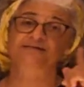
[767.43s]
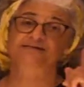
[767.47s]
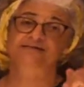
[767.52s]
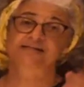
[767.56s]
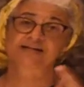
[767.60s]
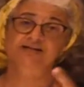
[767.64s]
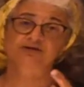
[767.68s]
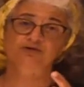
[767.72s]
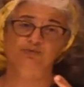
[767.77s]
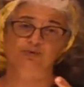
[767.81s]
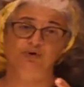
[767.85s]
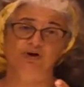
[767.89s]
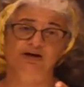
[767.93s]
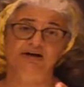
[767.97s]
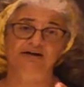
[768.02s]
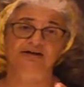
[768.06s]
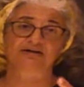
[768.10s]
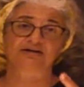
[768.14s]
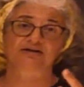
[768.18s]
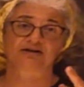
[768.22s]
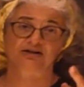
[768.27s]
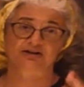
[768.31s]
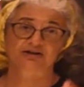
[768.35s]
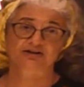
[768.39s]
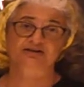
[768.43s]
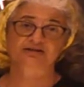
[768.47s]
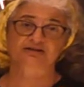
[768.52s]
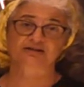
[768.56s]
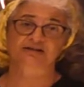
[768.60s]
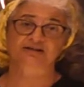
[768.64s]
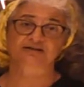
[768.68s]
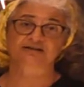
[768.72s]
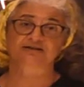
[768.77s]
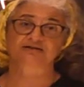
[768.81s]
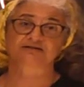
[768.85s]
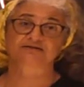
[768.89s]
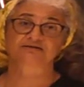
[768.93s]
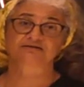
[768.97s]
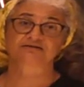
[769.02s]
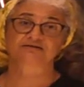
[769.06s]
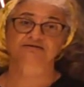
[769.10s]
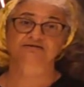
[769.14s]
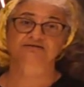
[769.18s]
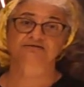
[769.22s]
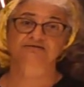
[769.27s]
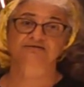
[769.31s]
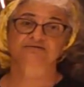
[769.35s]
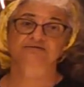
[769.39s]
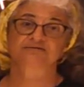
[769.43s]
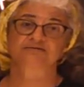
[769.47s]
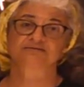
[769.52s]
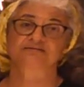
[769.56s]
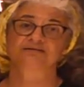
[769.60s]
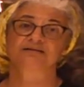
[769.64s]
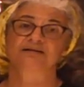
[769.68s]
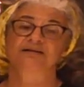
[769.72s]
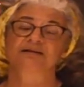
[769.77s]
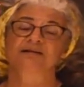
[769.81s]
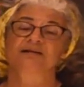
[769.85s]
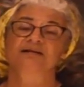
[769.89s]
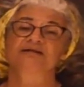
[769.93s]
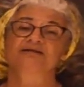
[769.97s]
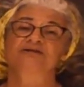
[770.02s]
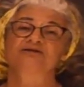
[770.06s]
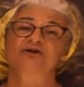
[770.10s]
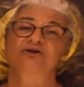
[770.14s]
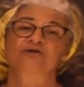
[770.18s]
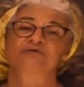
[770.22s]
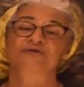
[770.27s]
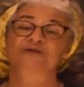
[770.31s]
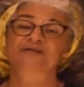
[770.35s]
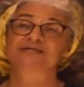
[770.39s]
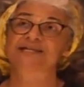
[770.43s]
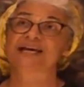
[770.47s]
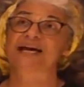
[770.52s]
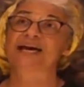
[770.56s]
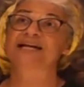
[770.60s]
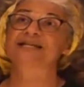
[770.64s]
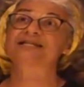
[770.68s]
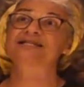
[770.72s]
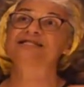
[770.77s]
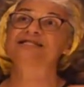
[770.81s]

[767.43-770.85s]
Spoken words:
and y, aren't I? So if it's x